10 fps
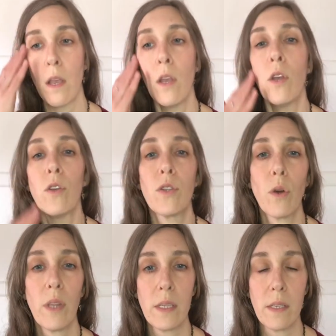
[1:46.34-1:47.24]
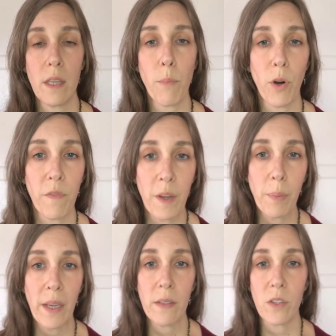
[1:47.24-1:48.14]
So this is the perfect
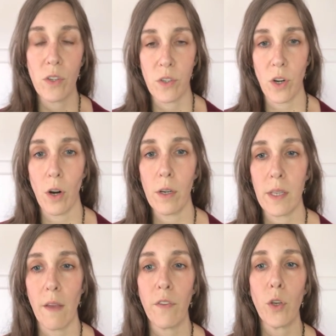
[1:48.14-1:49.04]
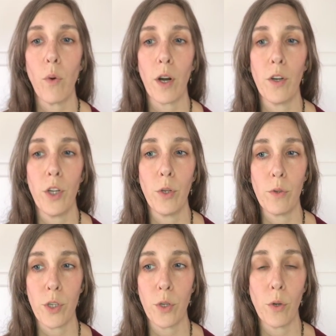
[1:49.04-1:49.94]
place to start if you are new
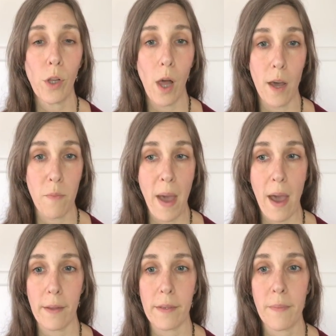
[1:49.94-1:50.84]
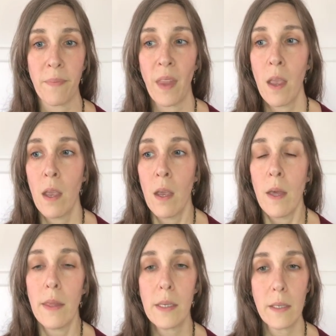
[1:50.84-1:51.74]
to cloth pads.
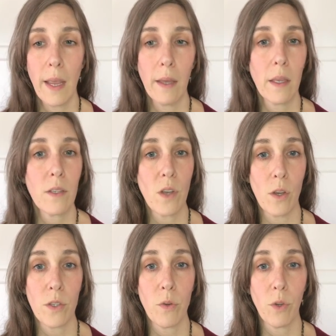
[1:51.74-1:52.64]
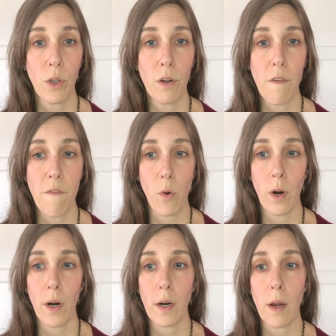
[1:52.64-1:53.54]
This length is also good
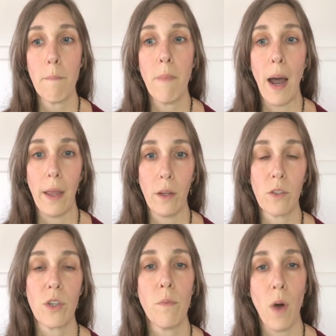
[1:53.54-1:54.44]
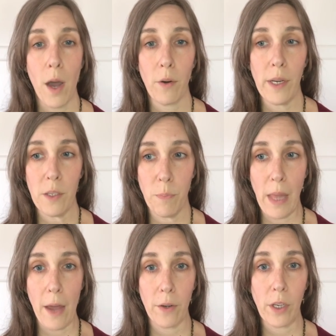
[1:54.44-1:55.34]
for mild to moderate
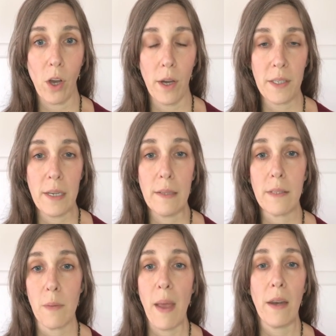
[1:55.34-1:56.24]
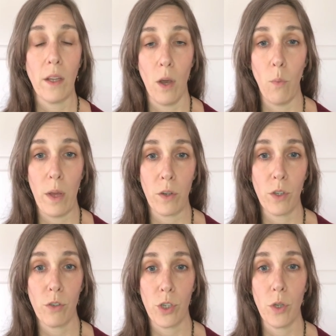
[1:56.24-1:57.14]
bladder incontinence, depending on whether
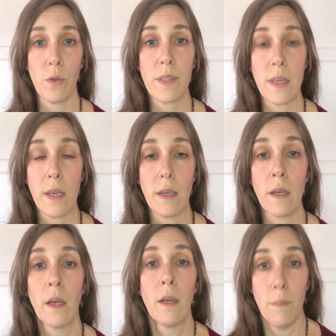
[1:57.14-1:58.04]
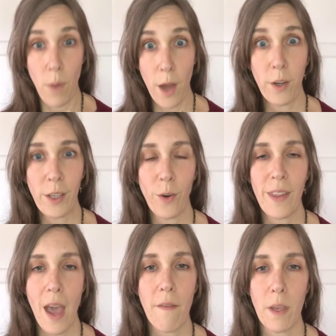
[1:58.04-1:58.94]
you choose the moderate or
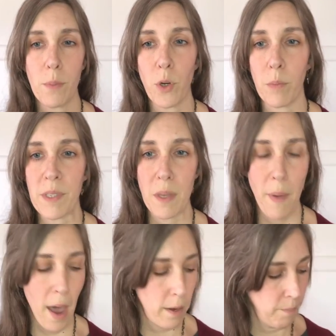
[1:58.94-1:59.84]
the heavy absorbency pad.